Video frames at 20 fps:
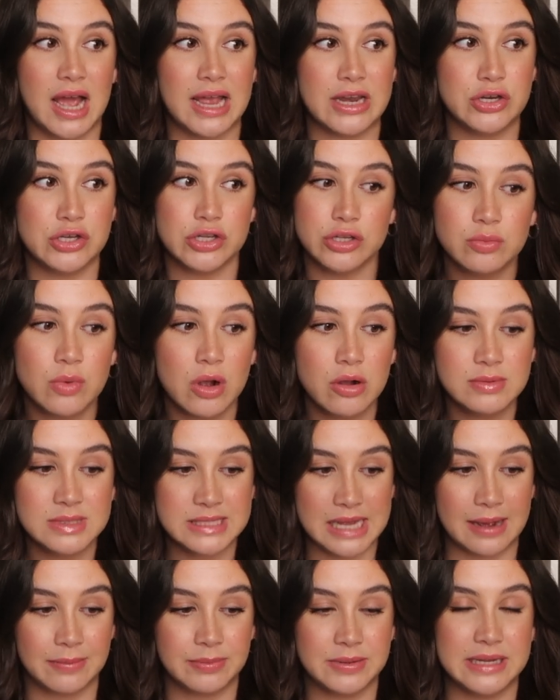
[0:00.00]
I knew what was
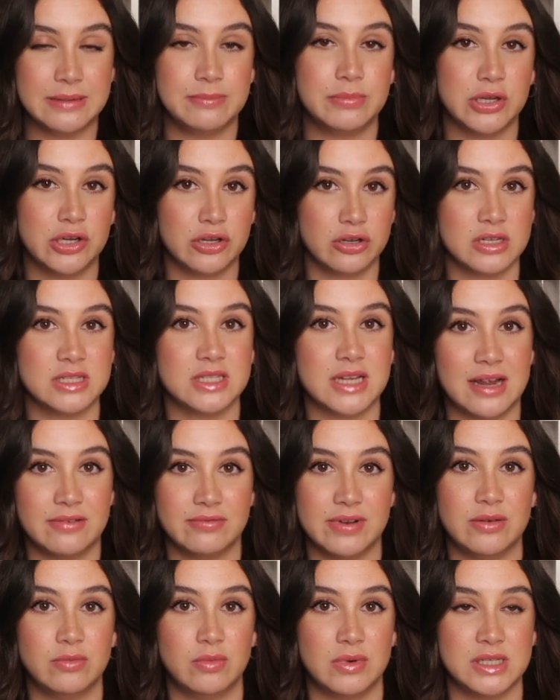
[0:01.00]
happening because I
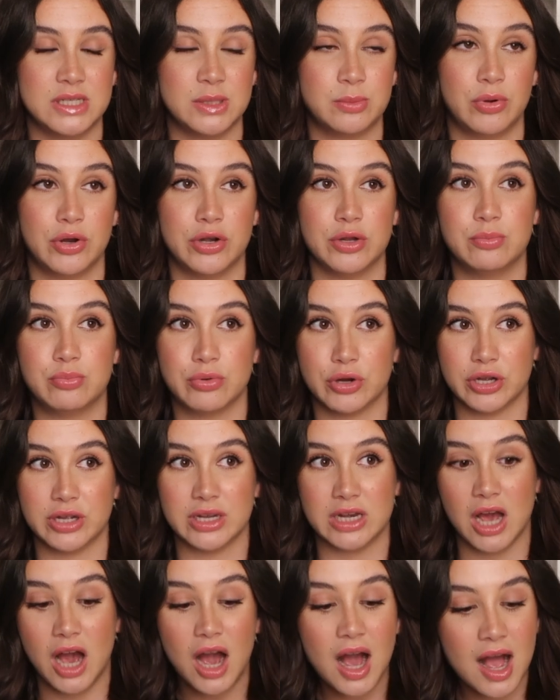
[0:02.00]
read Once Upon a
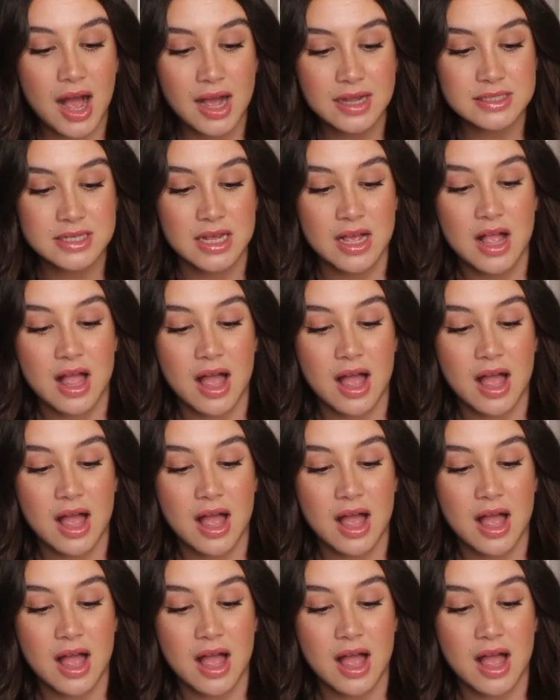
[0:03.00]
Broken Heart.